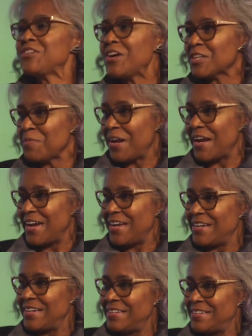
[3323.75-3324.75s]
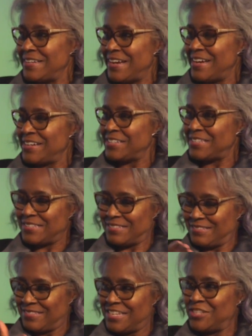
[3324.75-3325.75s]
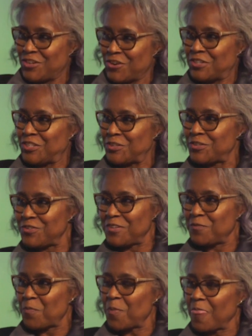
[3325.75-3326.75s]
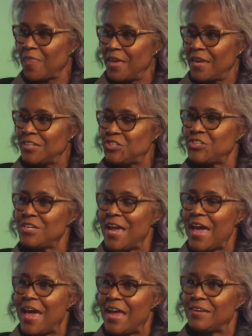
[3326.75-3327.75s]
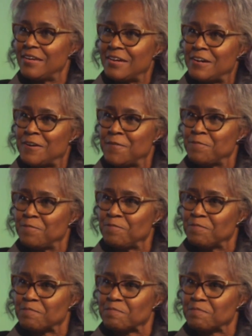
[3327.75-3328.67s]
talked about Ida's teaching her children. Mm-hmm. She had a